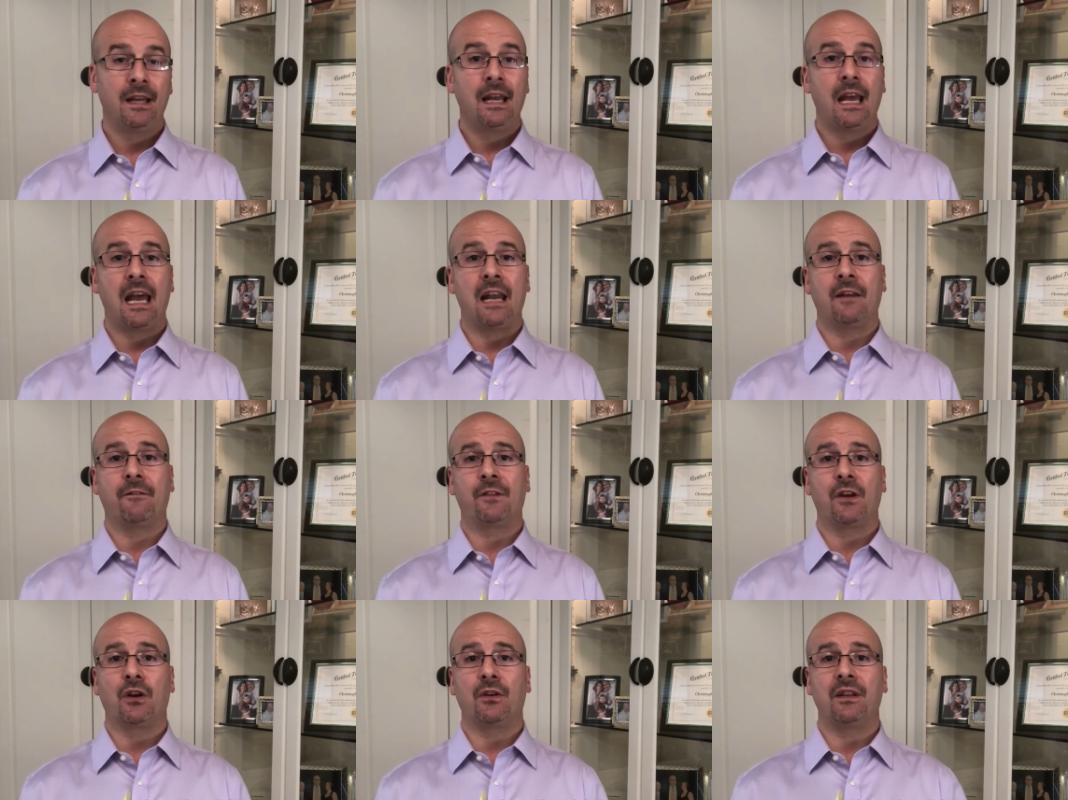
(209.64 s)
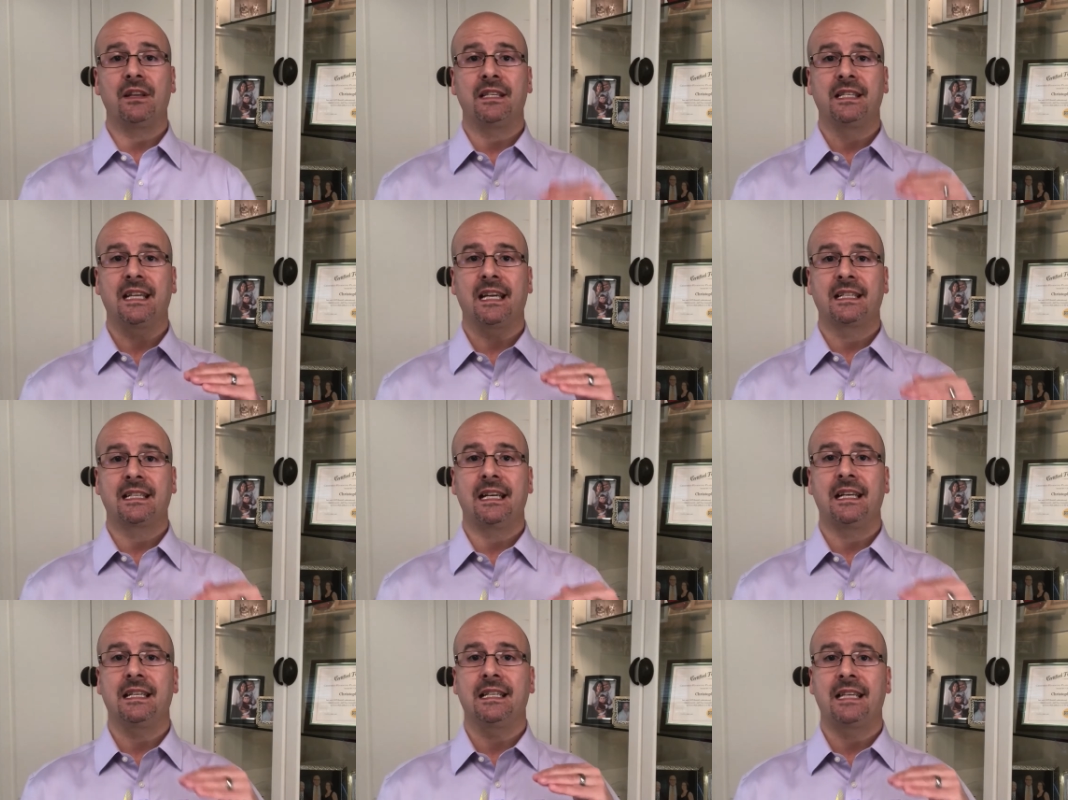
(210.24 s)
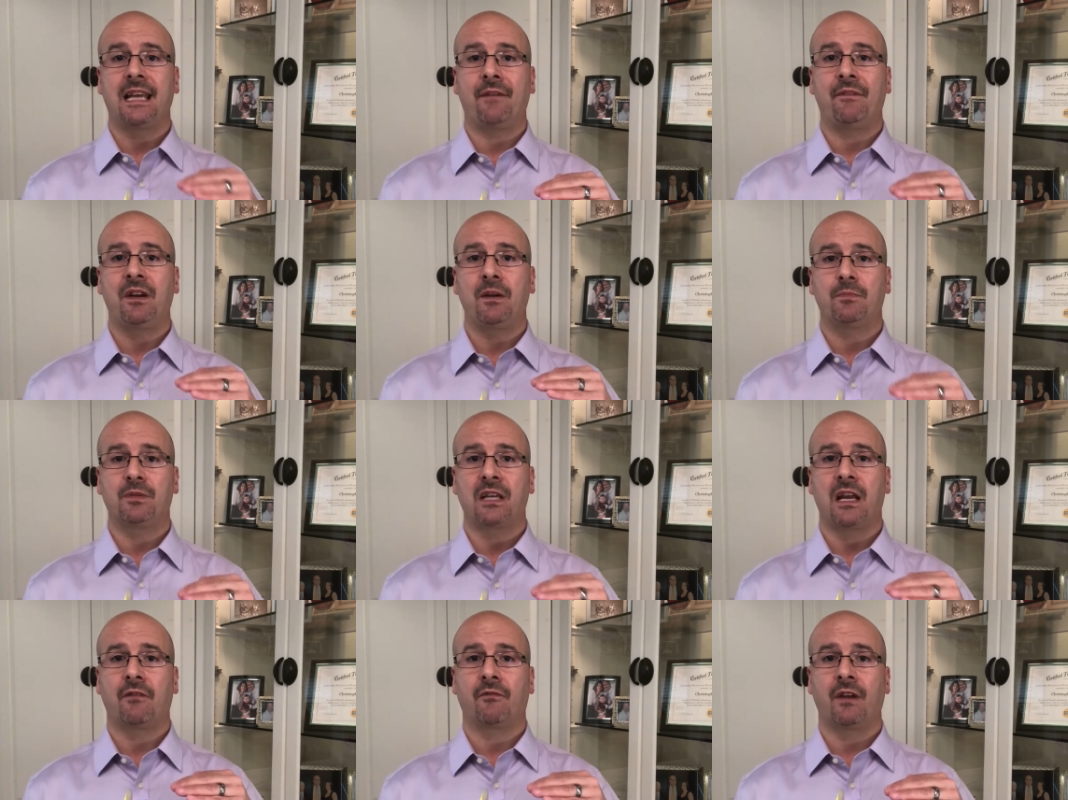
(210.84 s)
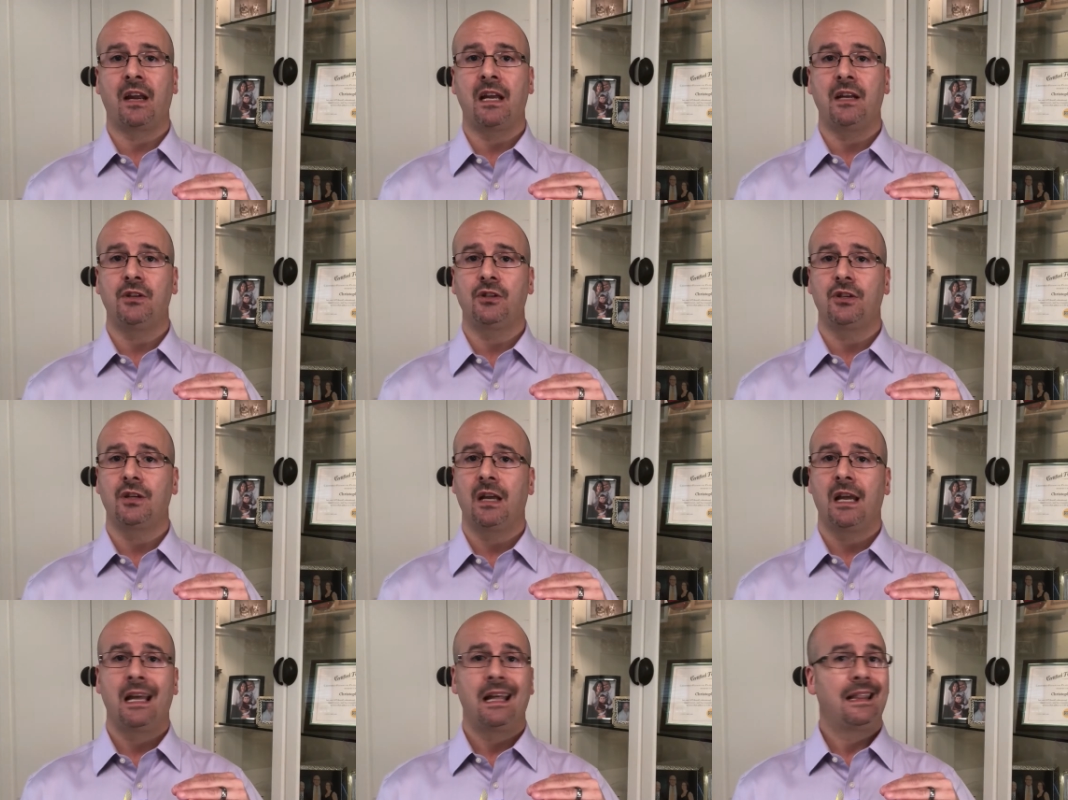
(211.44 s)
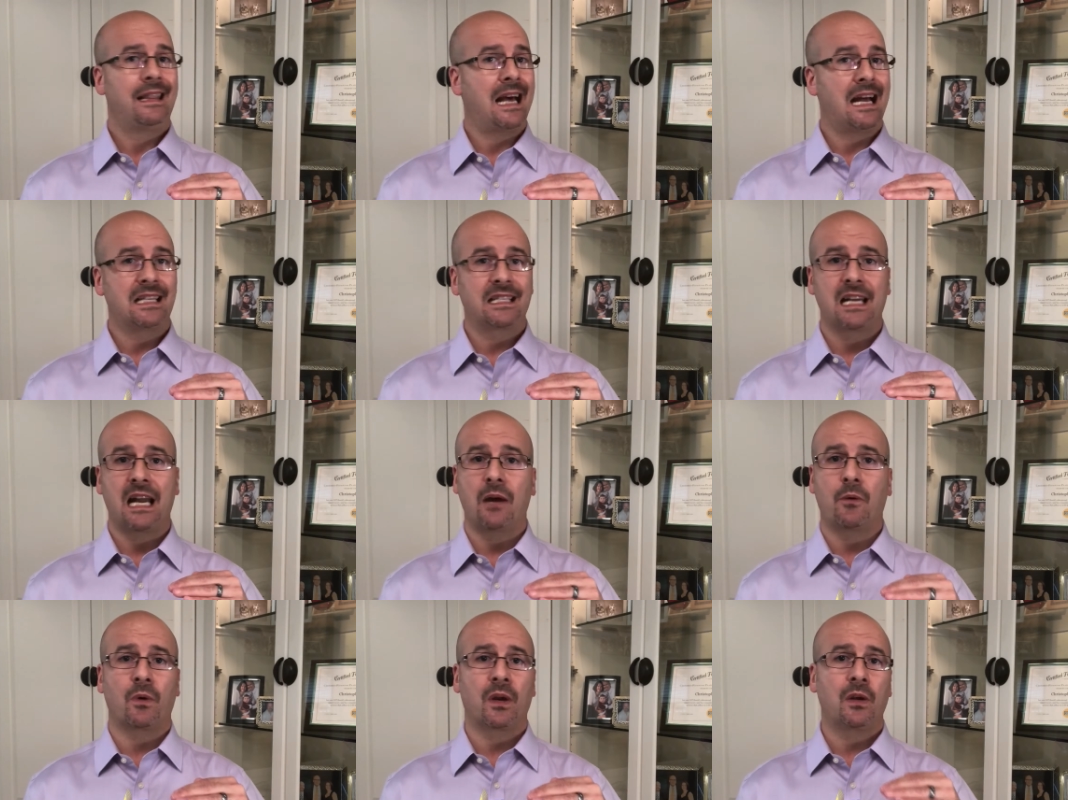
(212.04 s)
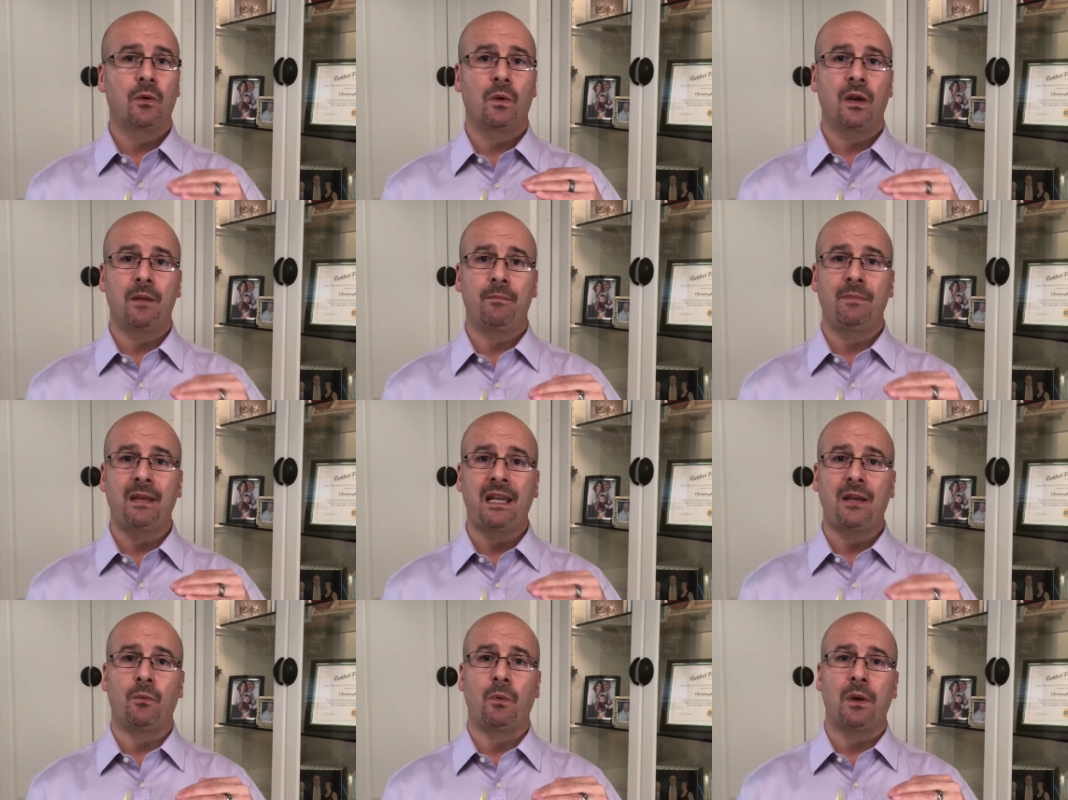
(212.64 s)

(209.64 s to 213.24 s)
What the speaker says: And if you're in the 60 to 70% range, that's not where you want to be.